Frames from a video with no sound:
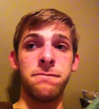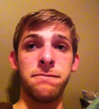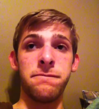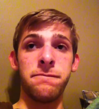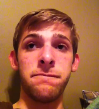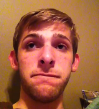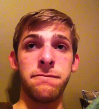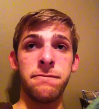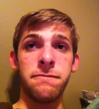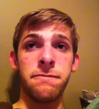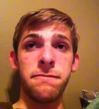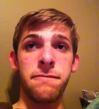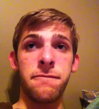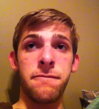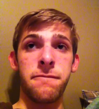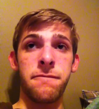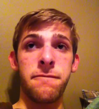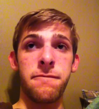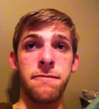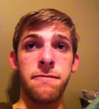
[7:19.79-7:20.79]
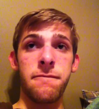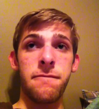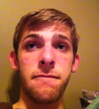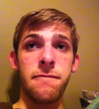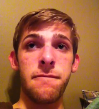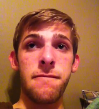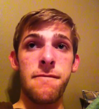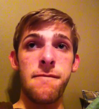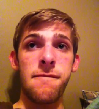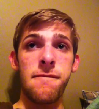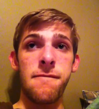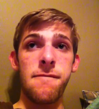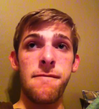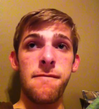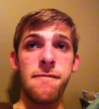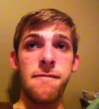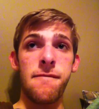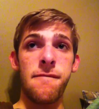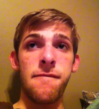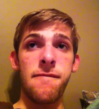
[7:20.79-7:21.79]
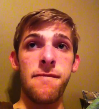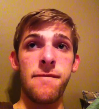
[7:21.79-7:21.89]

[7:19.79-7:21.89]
[no speech]